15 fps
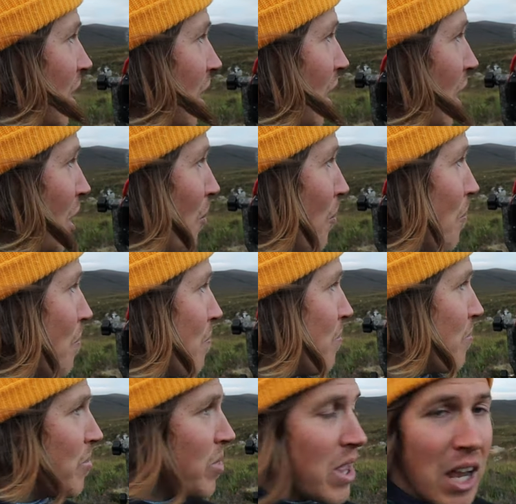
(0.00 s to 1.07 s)
um,
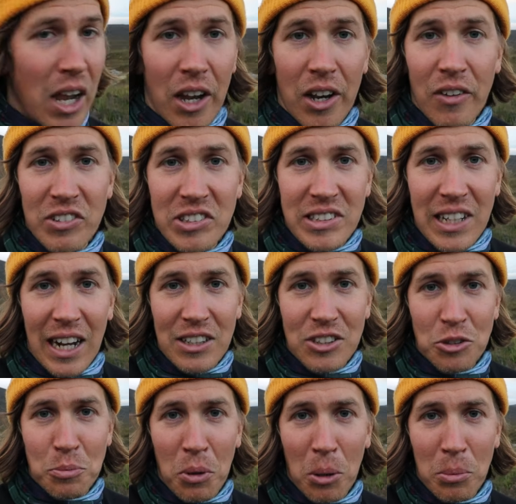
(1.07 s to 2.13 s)
another stag
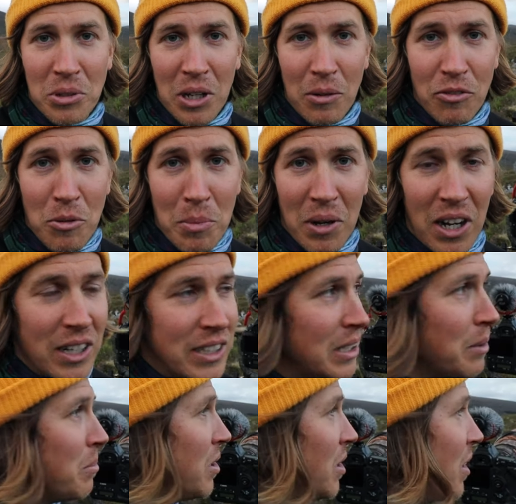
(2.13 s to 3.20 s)
just popped up from behind
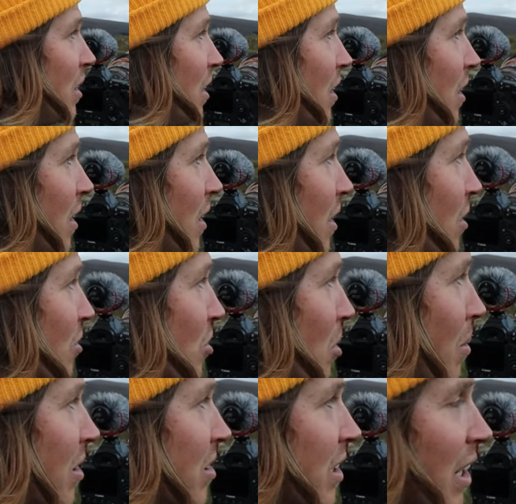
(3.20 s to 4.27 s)
him. So I managed